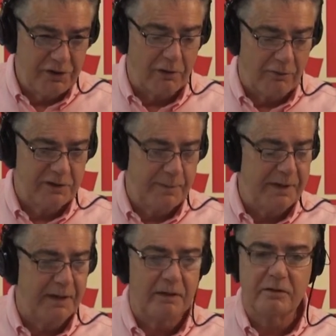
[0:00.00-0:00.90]
generally
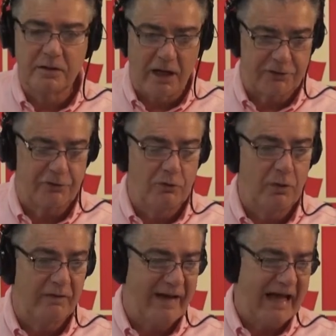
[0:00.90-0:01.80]
speaking, not
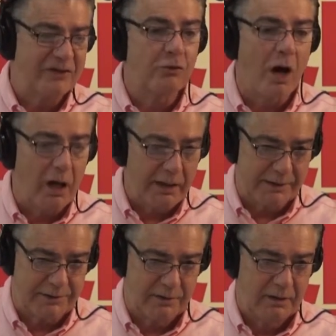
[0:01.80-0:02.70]
true of
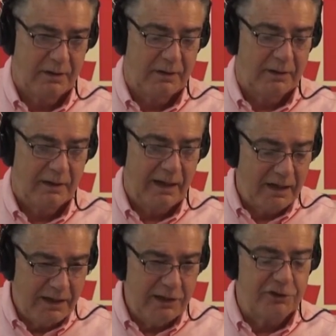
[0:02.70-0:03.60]
hydraulics.
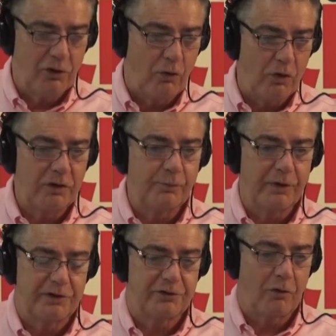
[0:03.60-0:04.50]
And an engine oil
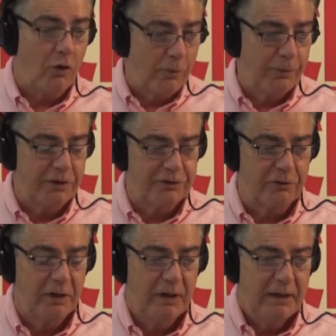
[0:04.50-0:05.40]
pressure, oil
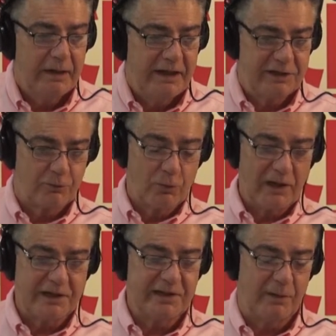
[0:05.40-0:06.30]
pressure is
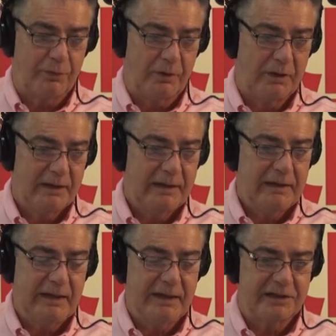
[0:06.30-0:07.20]
really simple.
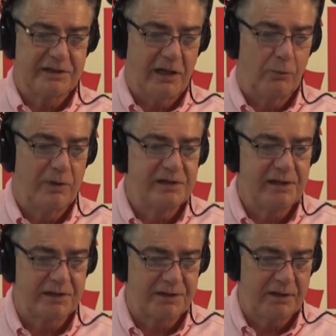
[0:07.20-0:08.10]
It's
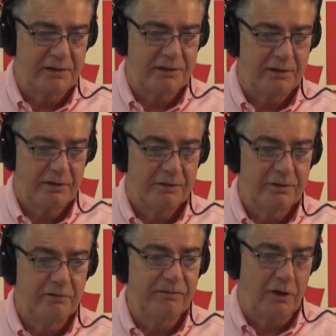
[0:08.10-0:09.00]
resistance
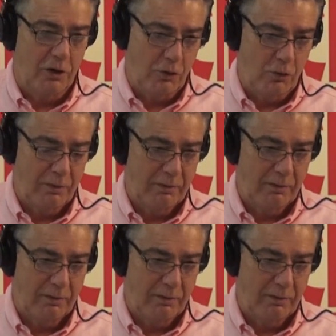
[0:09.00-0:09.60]
to flow.